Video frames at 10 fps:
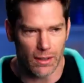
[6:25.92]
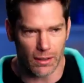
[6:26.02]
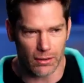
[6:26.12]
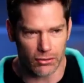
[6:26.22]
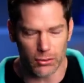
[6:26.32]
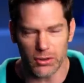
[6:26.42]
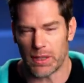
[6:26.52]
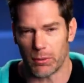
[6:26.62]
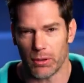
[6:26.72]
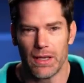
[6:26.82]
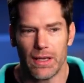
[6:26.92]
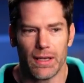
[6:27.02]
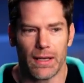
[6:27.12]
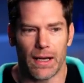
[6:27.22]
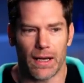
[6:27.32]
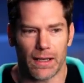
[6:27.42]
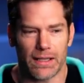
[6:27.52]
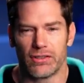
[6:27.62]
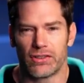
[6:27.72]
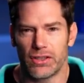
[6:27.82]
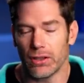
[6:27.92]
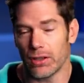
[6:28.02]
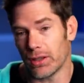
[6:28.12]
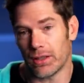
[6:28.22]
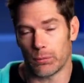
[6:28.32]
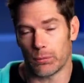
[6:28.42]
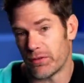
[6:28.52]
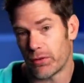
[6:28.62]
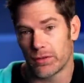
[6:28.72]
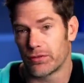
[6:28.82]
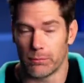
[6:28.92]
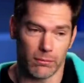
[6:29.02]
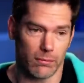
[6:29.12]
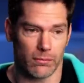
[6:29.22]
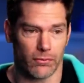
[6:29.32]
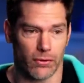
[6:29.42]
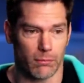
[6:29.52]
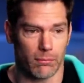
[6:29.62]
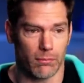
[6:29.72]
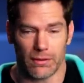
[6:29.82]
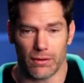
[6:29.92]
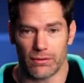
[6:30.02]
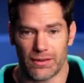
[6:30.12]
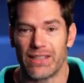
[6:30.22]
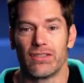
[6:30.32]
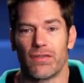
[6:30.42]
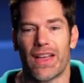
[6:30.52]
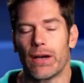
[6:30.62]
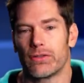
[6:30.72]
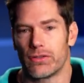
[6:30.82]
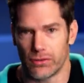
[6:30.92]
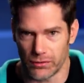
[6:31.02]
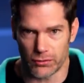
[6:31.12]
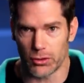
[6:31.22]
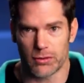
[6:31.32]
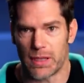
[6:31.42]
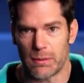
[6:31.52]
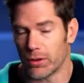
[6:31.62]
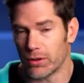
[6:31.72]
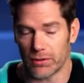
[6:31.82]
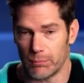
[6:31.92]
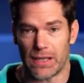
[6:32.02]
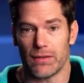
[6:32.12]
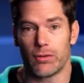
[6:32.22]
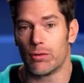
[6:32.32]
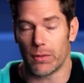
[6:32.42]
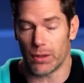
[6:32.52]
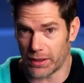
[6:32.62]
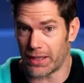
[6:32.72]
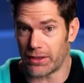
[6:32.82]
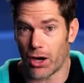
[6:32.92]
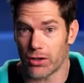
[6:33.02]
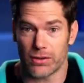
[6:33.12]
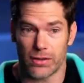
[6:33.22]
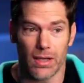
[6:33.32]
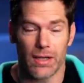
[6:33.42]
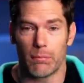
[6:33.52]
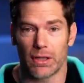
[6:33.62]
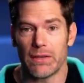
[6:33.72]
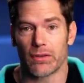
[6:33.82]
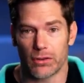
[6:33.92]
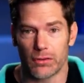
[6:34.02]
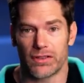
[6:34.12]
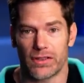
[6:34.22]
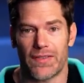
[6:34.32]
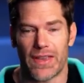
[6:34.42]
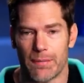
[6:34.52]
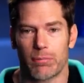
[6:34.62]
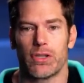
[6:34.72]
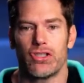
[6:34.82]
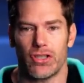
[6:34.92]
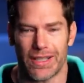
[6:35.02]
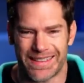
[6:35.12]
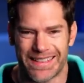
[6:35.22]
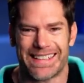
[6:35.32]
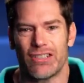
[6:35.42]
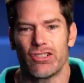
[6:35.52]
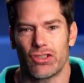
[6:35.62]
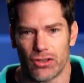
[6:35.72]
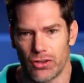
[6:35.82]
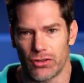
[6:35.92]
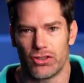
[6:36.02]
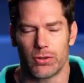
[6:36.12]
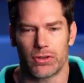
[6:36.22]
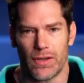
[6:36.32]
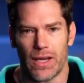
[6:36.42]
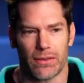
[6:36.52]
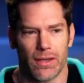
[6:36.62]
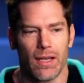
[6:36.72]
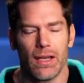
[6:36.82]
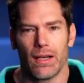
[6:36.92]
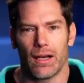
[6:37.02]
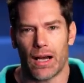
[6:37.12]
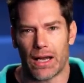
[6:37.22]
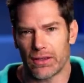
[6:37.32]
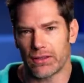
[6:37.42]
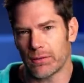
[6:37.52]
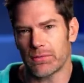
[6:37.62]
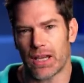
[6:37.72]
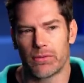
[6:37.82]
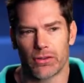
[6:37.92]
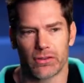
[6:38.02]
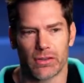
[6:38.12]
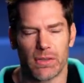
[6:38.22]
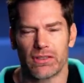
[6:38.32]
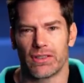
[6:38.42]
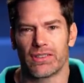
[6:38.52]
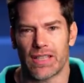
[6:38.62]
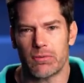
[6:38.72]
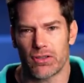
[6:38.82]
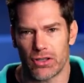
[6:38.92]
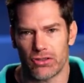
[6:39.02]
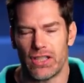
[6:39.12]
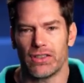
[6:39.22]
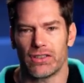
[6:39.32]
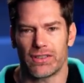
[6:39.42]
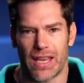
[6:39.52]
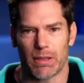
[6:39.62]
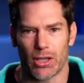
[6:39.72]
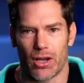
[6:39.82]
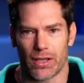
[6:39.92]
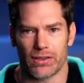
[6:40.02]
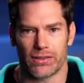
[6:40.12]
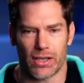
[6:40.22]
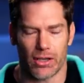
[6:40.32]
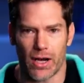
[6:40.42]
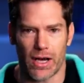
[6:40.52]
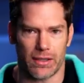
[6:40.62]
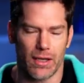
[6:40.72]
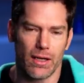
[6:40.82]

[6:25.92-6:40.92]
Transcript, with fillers: uh, Jewish people, uh, can still, and we've heard from from tens of thousands of Jewish people, many of whom again aren't believers, who've said they appreciate the attention to the Jewish faith. Uh, I think sometimes there's a mis misconception that Jesus came along and said, All right,